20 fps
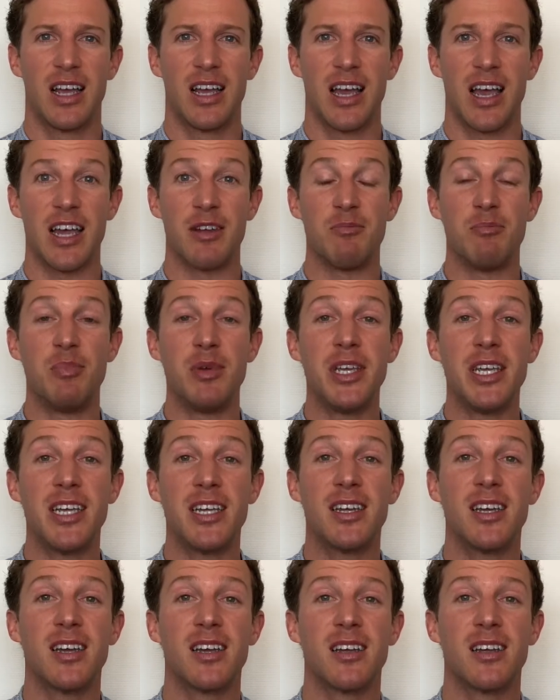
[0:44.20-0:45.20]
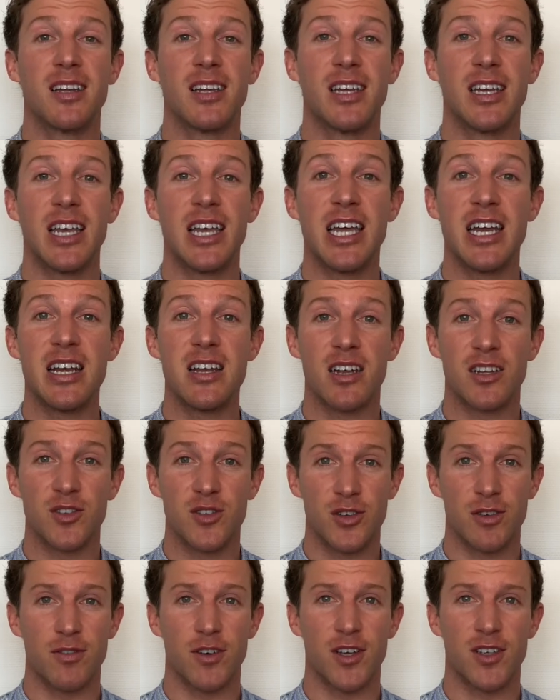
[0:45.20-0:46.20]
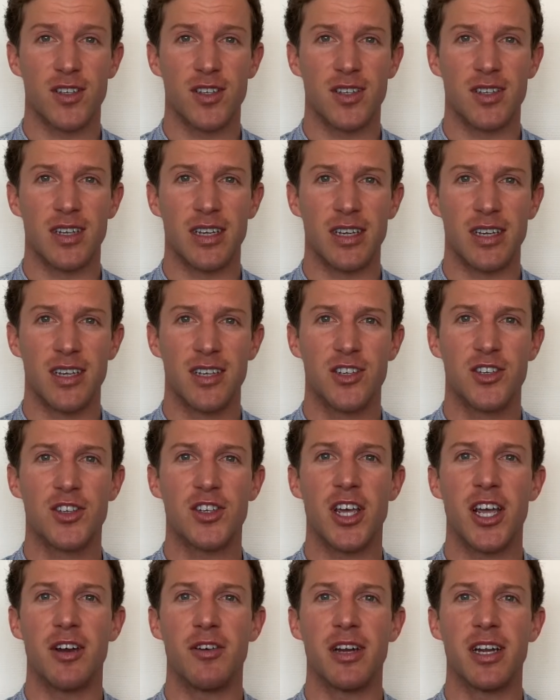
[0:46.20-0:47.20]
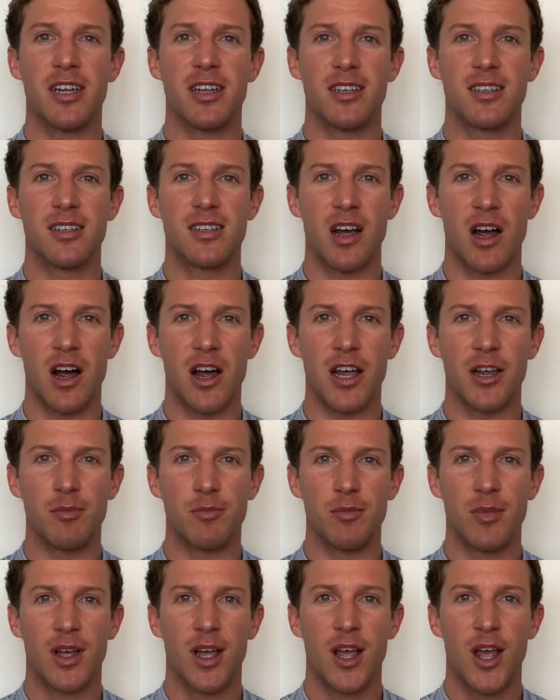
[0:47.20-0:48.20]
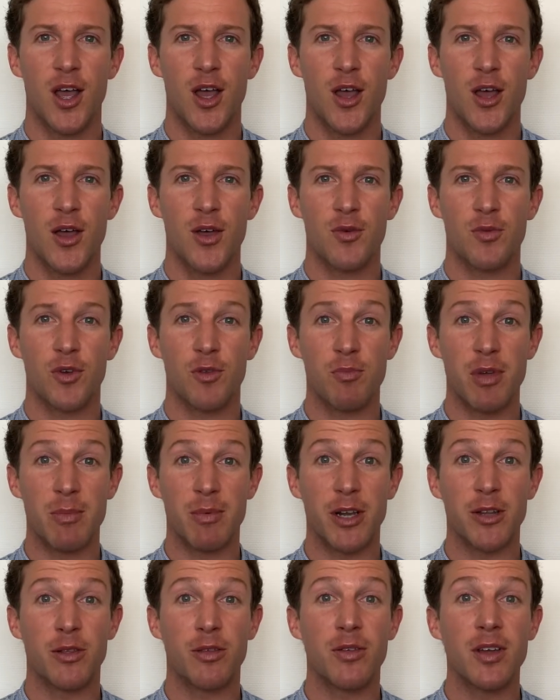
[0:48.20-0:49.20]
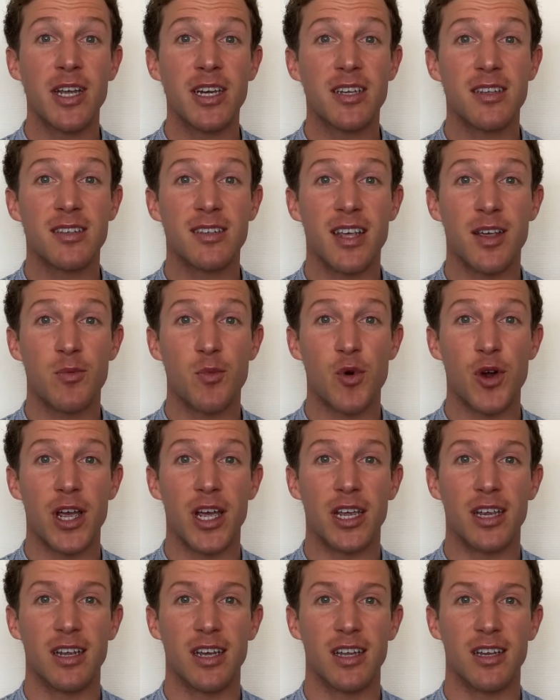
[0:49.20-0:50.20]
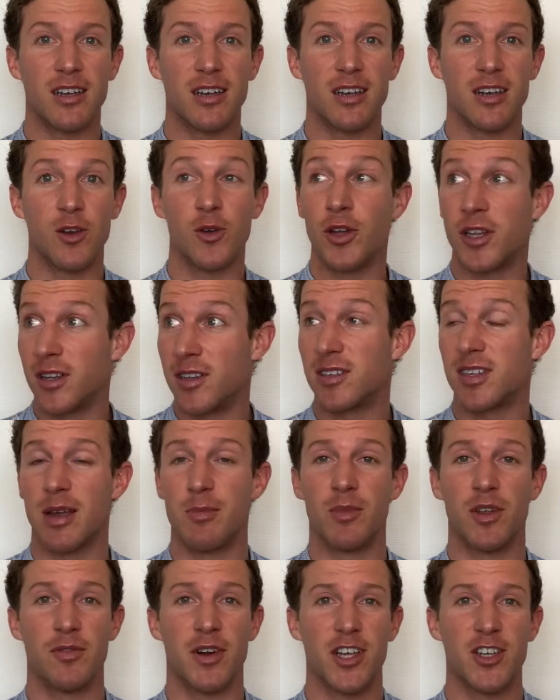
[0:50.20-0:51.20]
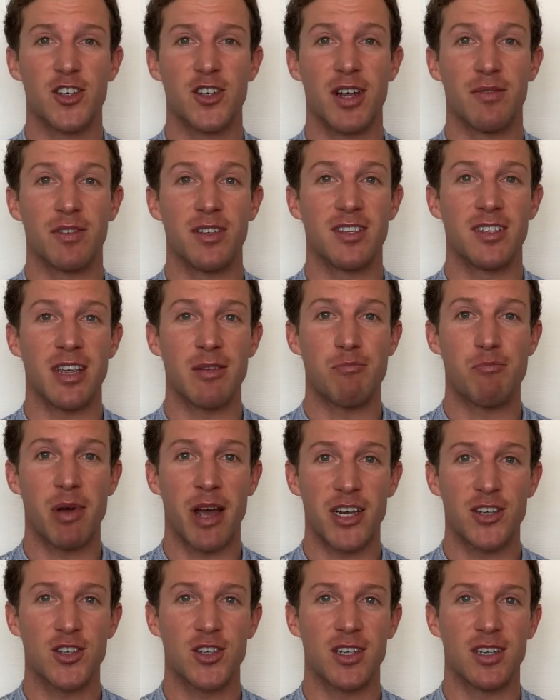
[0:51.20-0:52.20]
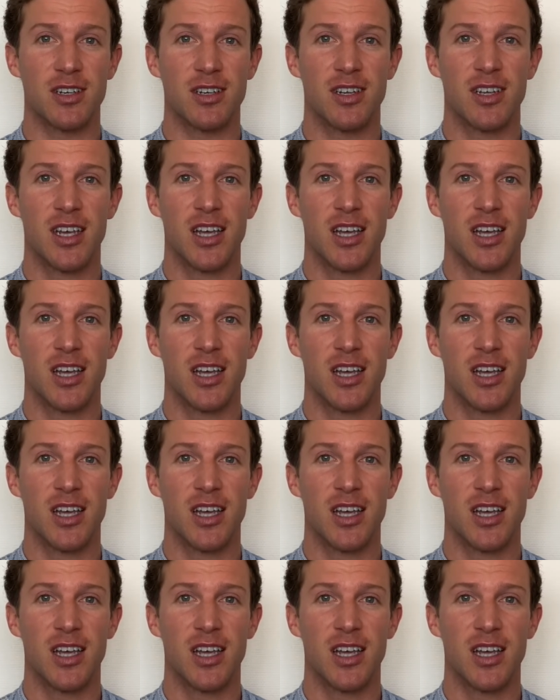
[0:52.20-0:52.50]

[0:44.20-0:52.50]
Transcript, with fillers: And being in dance university, sharing time with people that think the same way and look in the same direction, have the same passion,